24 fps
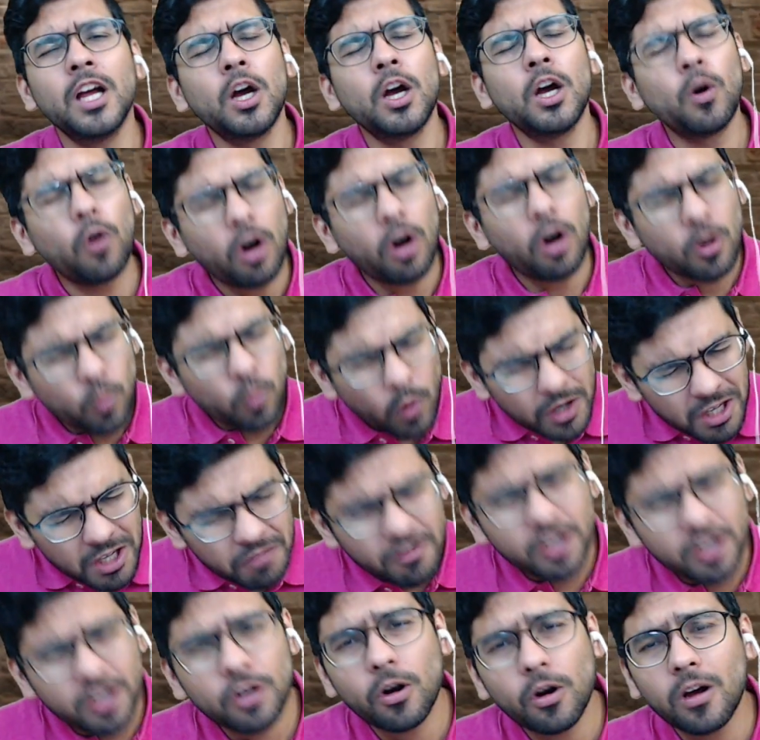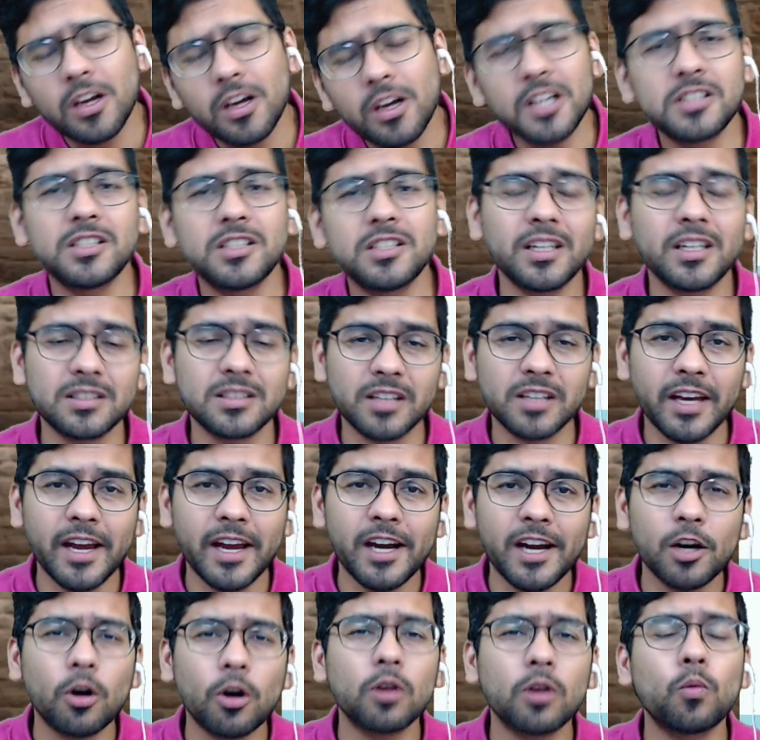on whatever knowledge he has gained,
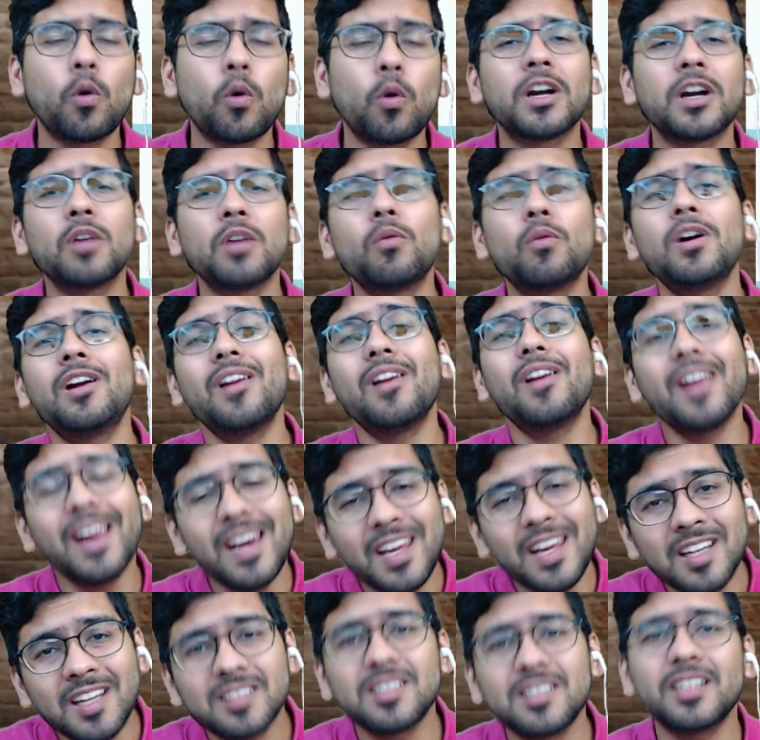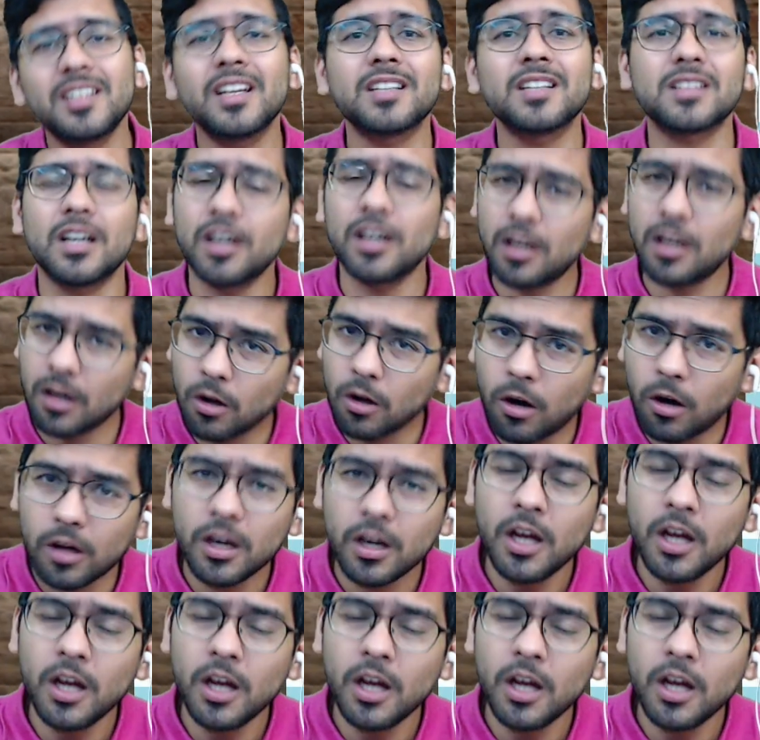on whatever trainings he has undergone.